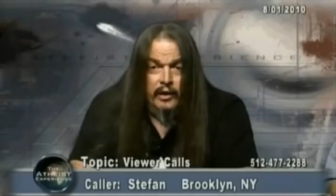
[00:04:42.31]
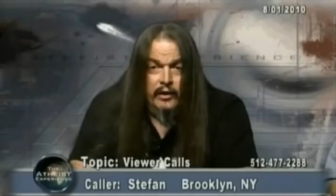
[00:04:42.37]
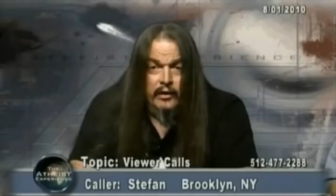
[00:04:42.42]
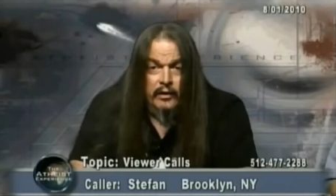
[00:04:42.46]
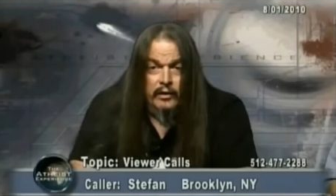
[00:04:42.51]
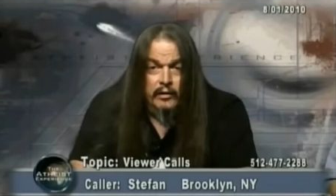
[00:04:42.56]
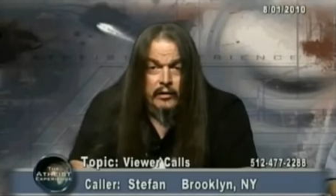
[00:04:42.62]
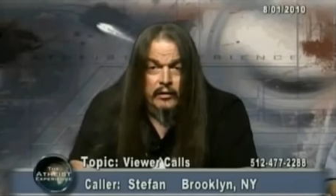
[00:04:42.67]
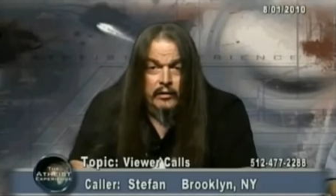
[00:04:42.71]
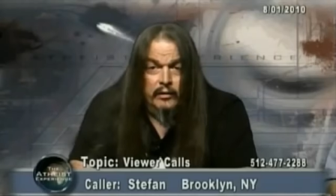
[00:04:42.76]
it,
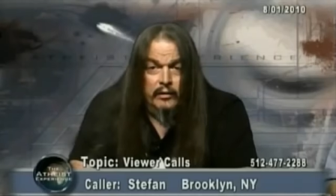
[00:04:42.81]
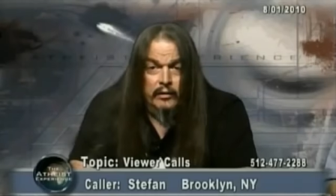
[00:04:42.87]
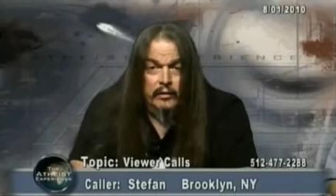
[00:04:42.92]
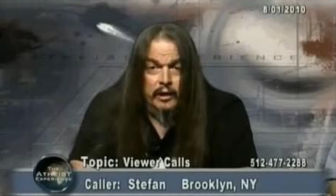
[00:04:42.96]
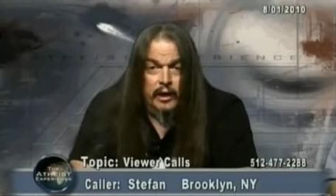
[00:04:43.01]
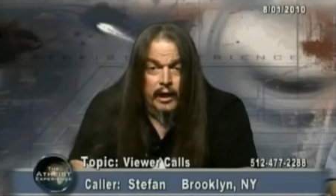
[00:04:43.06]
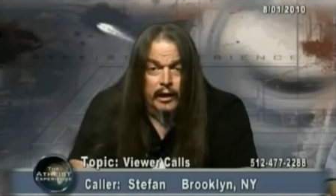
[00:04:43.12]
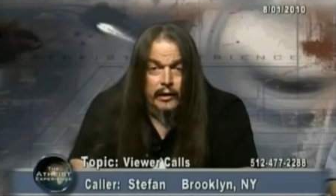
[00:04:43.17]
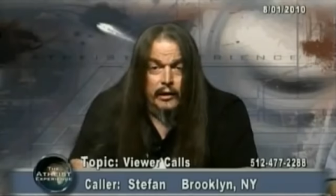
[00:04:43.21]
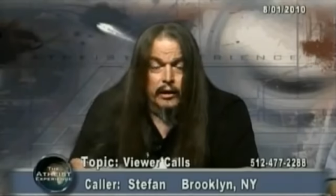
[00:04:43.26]

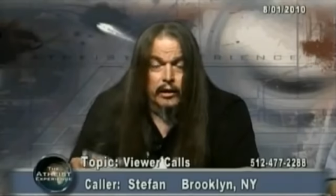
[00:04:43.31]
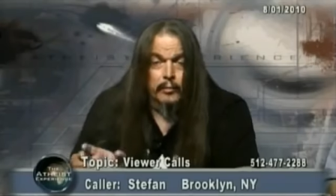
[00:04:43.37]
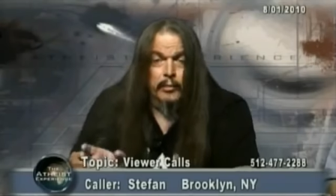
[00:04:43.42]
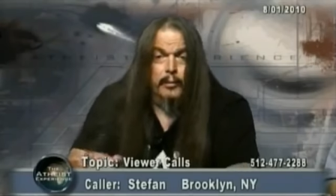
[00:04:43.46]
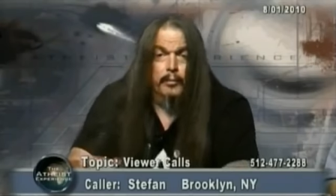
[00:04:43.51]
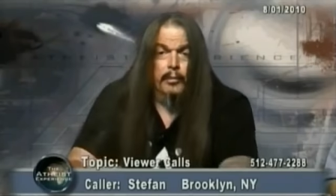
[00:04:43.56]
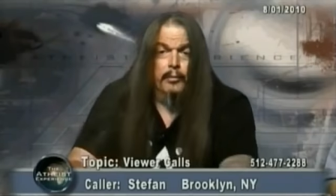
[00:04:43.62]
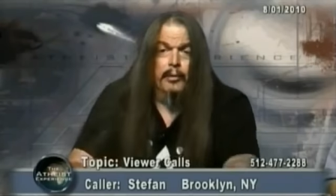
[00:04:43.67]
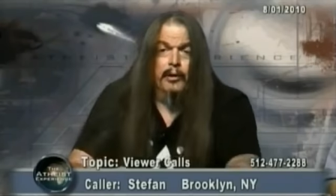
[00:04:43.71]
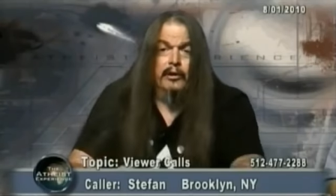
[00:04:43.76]
and then I'll
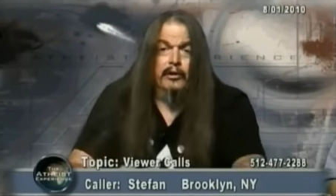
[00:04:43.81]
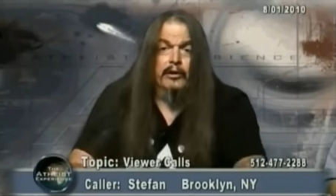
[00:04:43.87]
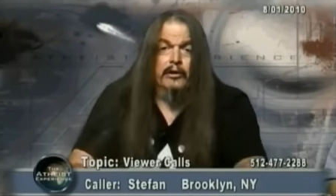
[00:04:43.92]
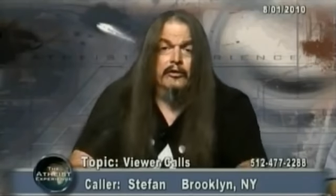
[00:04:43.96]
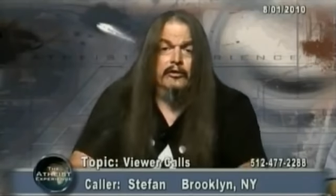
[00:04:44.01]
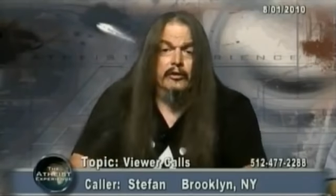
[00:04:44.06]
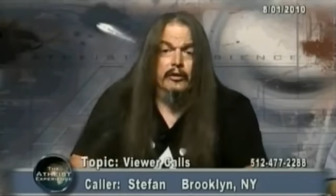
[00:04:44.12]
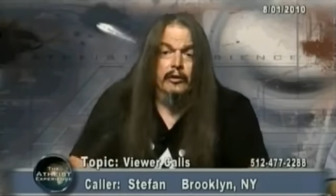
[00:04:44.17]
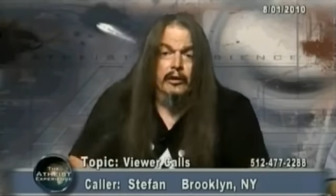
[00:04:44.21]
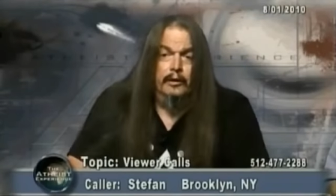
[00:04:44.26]
be prepared to
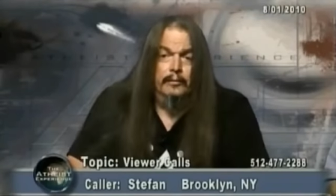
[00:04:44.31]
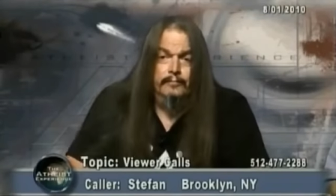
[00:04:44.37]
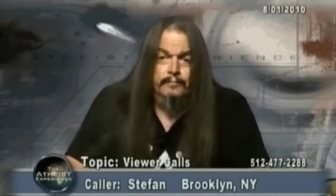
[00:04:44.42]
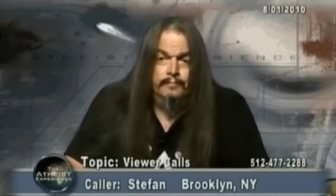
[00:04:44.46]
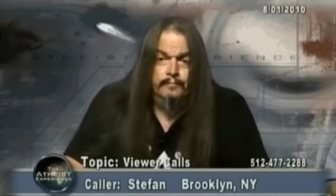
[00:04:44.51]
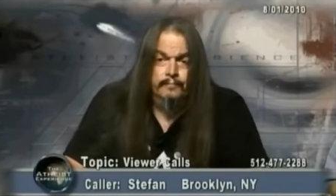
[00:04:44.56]
consider it.